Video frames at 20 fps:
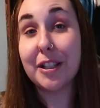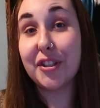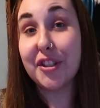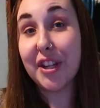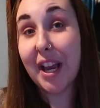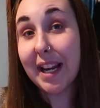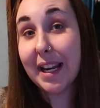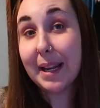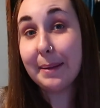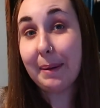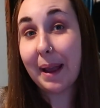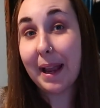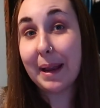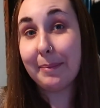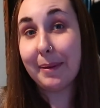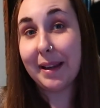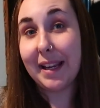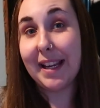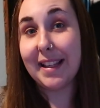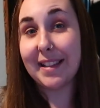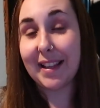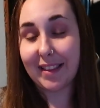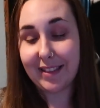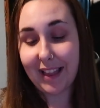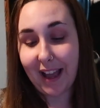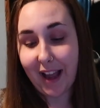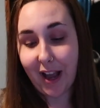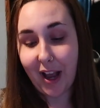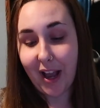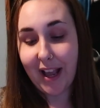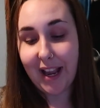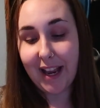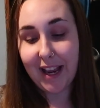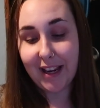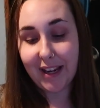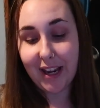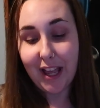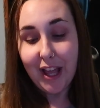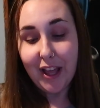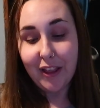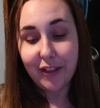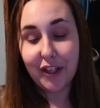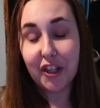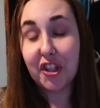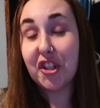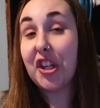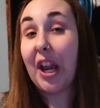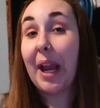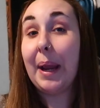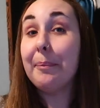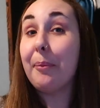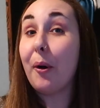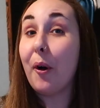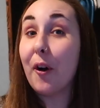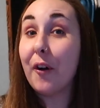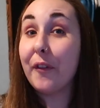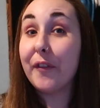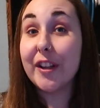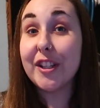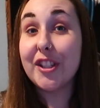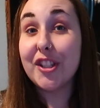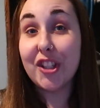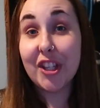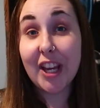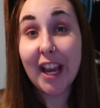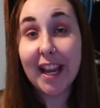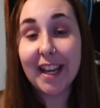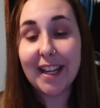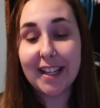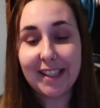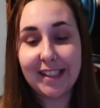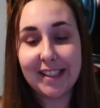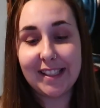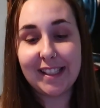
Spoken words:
jelly babies that are in the shape of chicks.